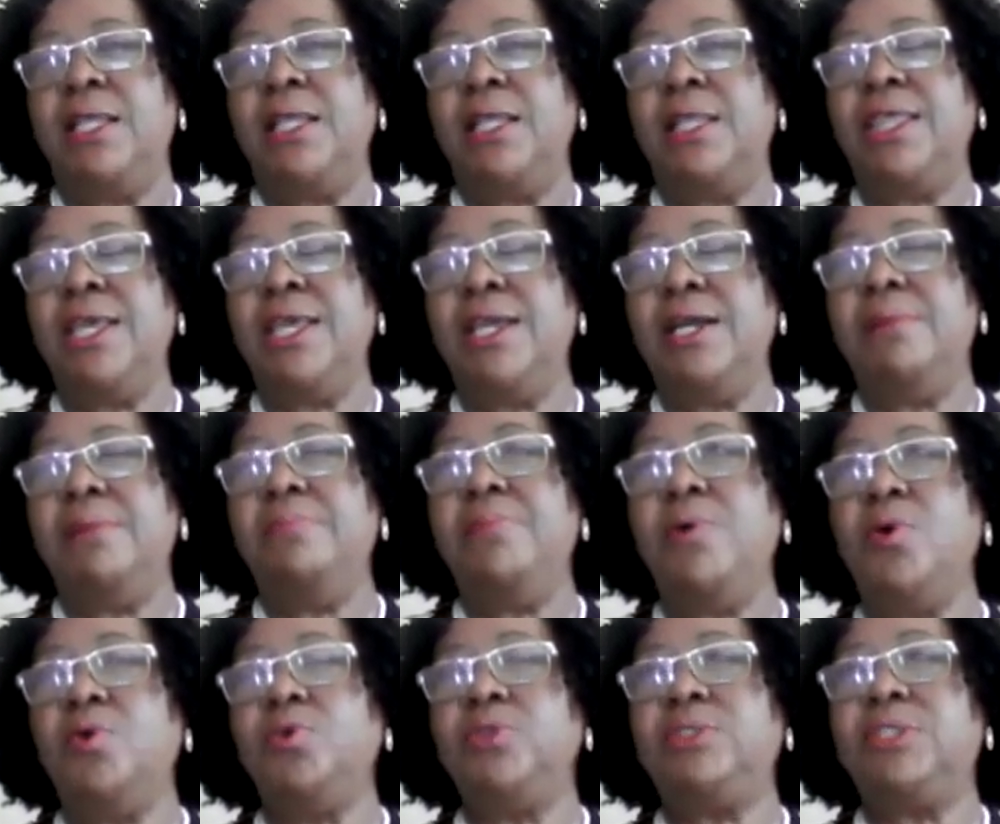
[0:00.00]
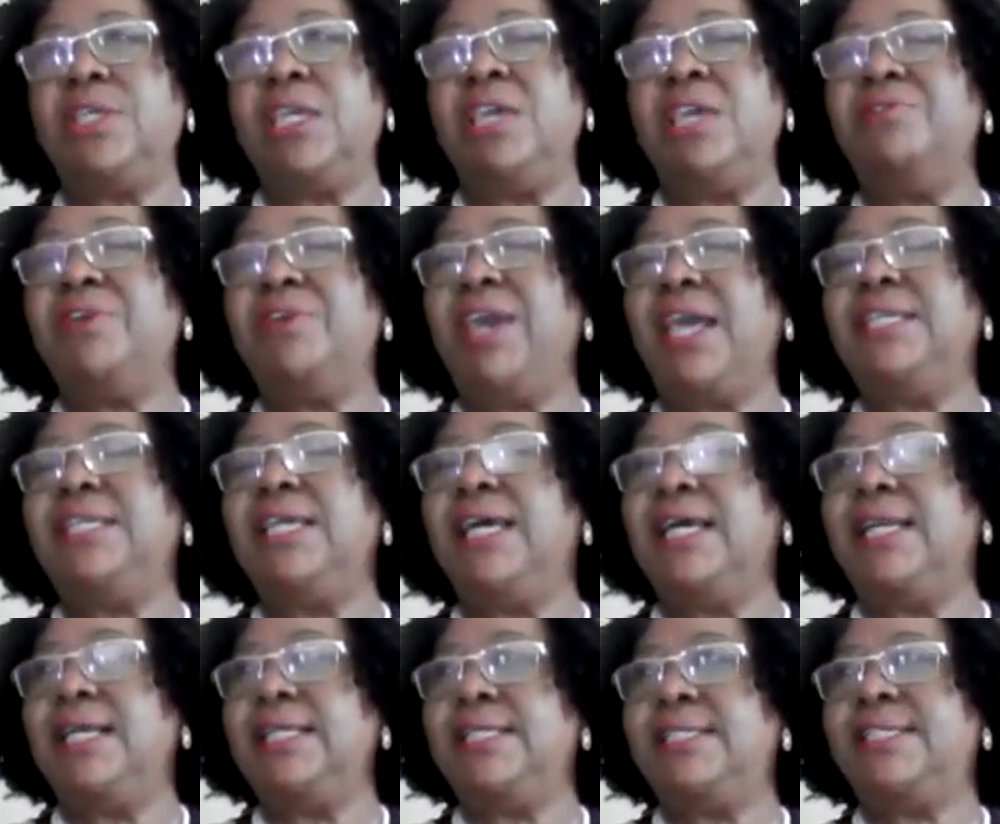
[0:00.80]
think about getting
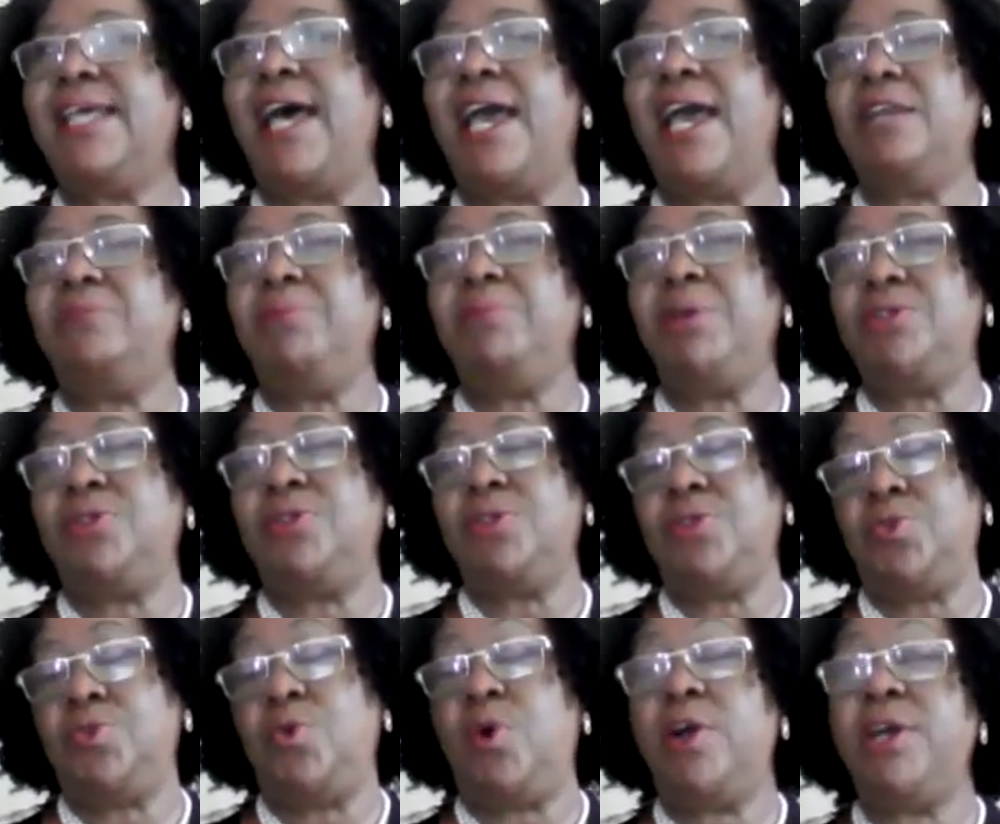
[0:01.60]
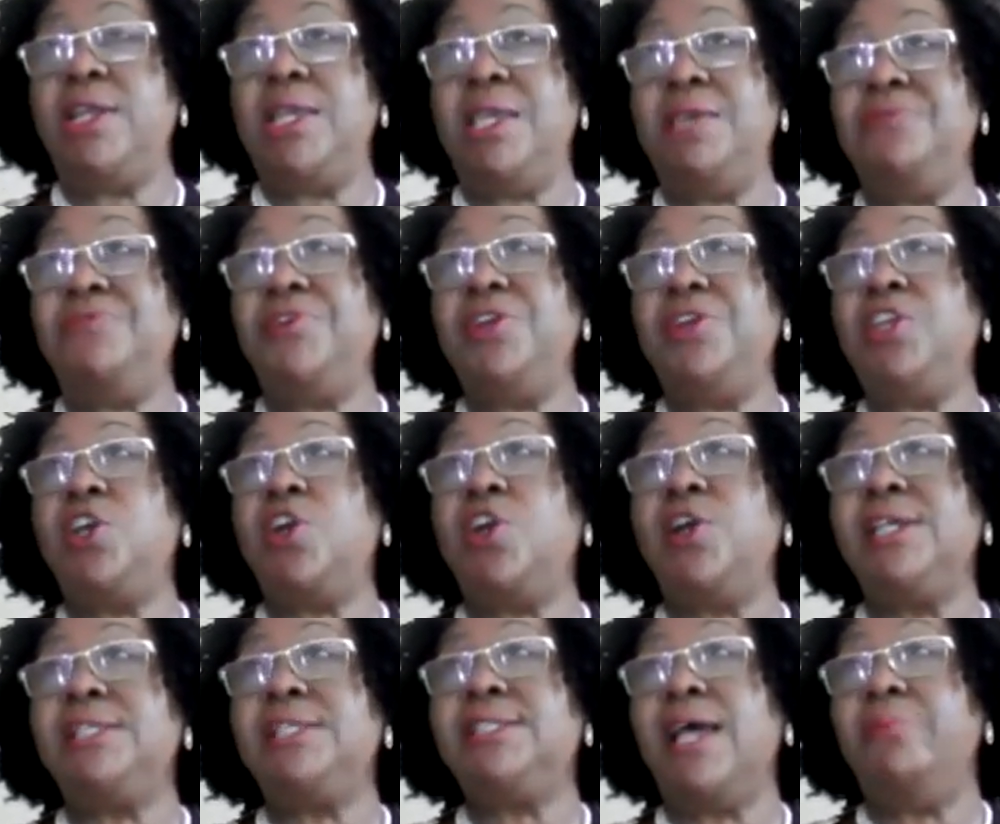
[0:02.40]
an assignment to do, or even your
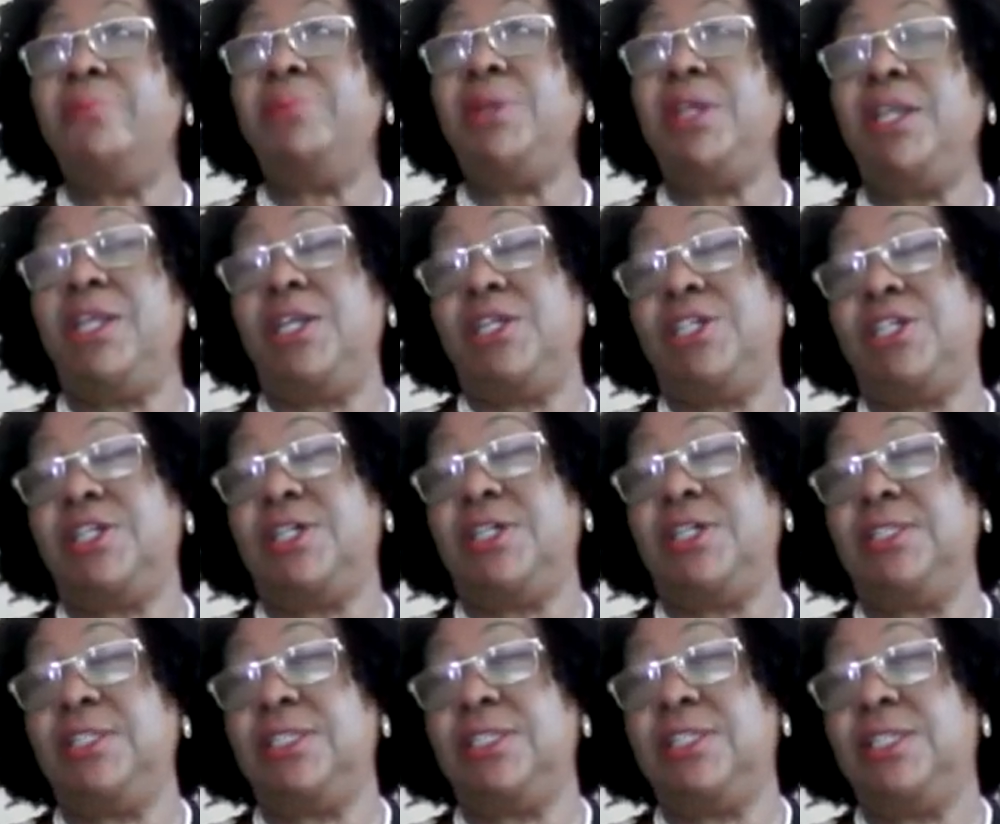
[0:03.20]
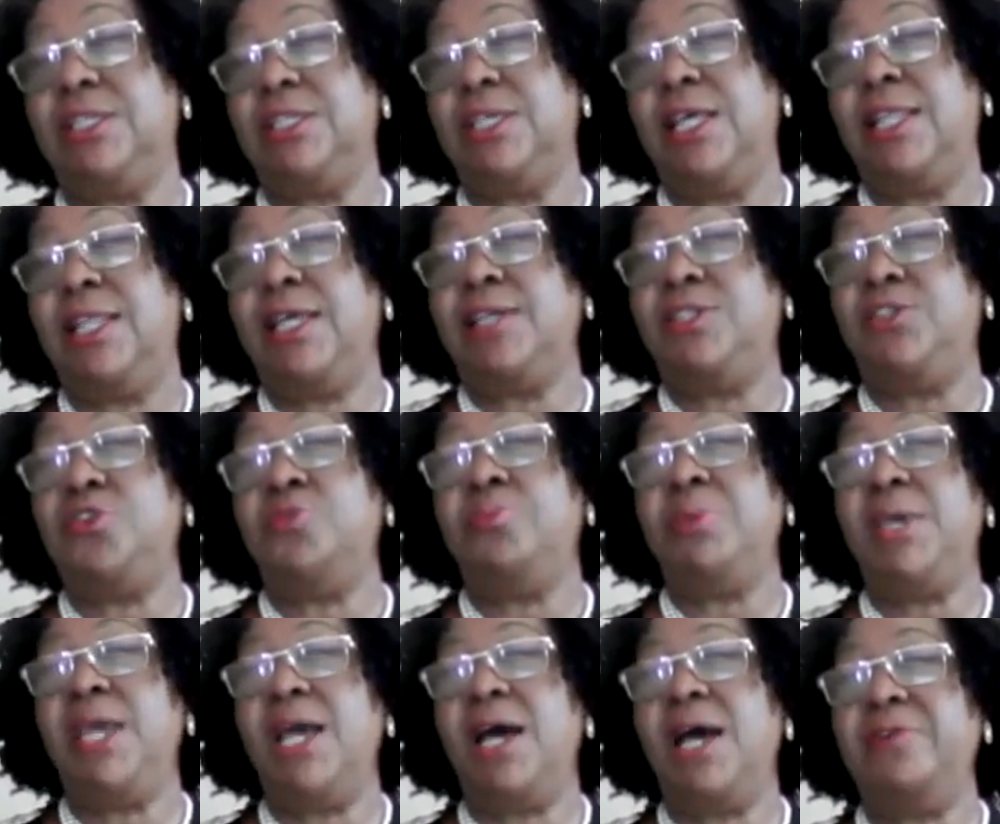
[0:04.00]
examination that you
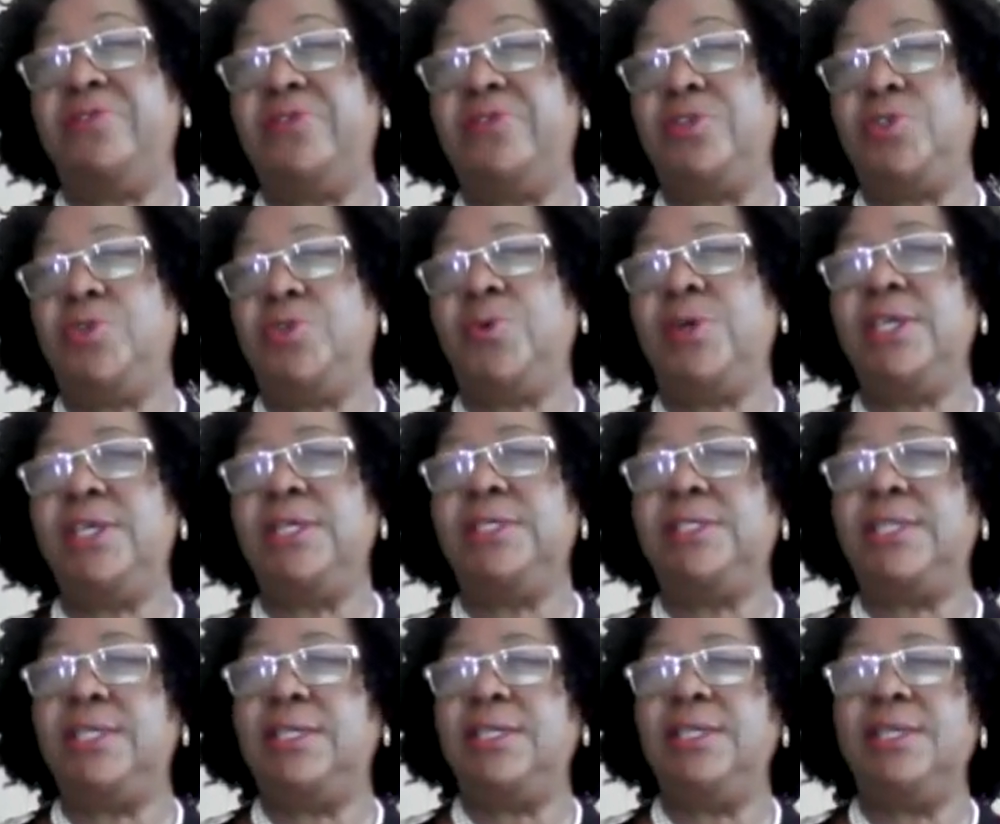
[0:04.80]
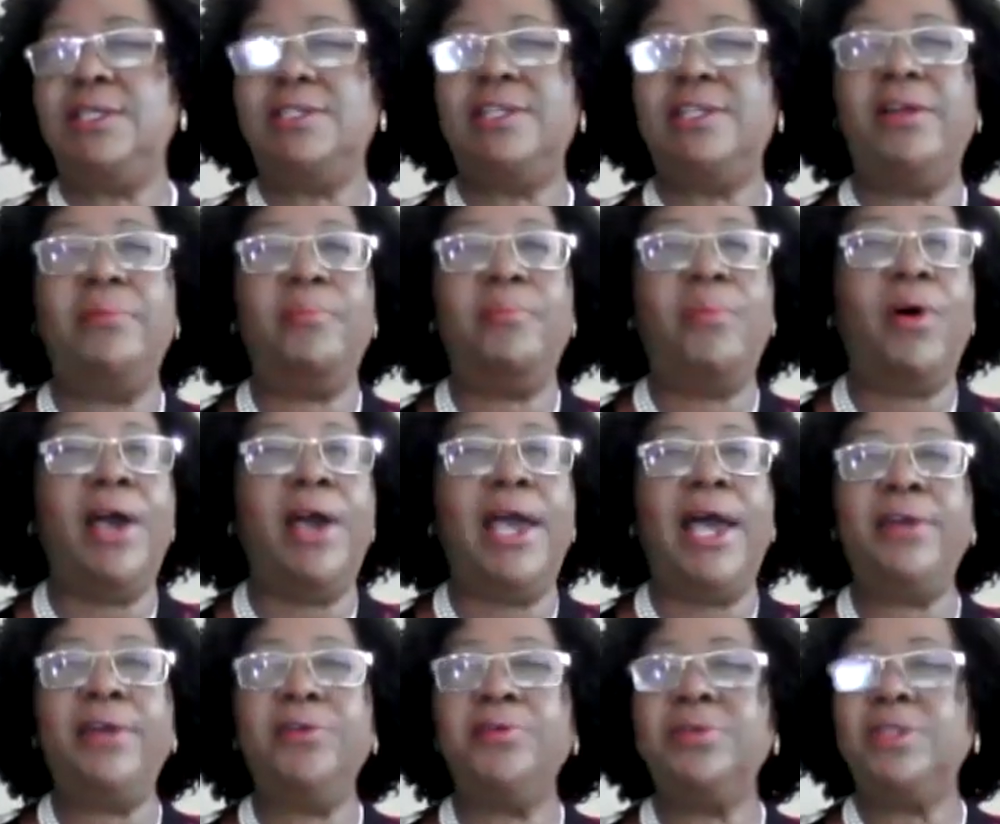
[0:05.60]
may have to do, and you say to yourself, boy,
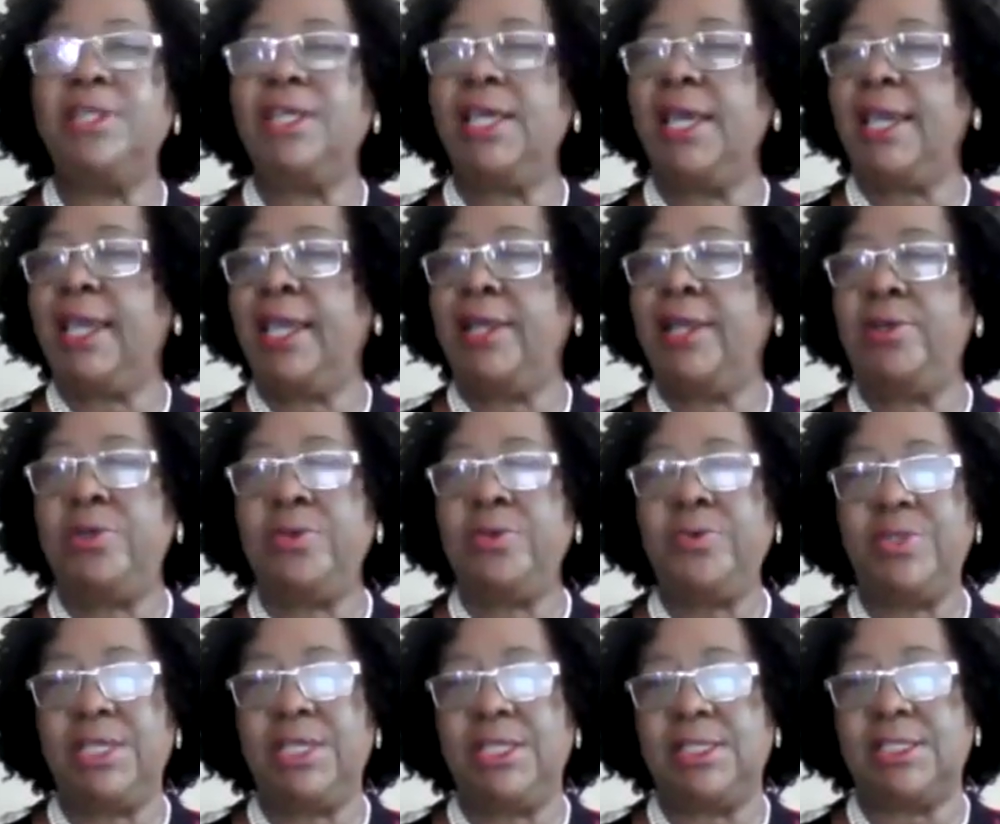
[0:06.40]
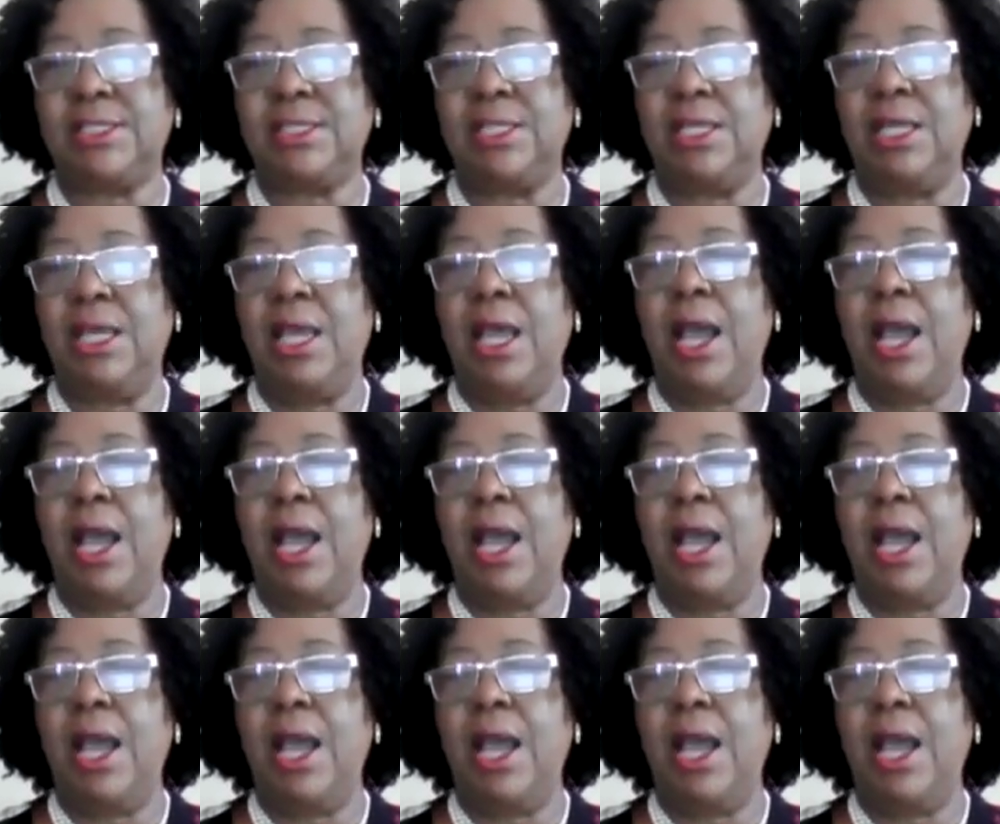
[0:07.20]
I don't think I can do this.